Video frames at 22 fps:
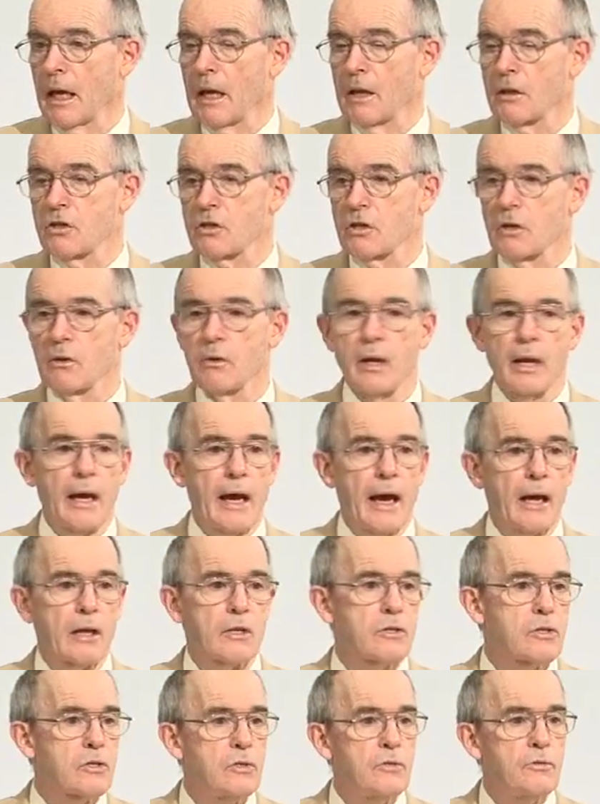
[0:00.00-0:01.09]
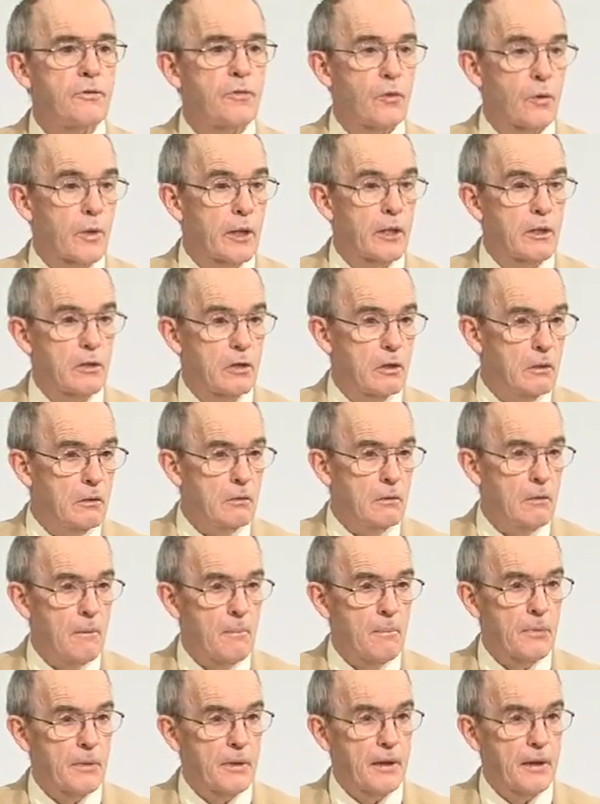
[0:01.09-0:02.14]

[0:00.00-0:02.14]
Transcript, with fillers: And so in Acts 2.42,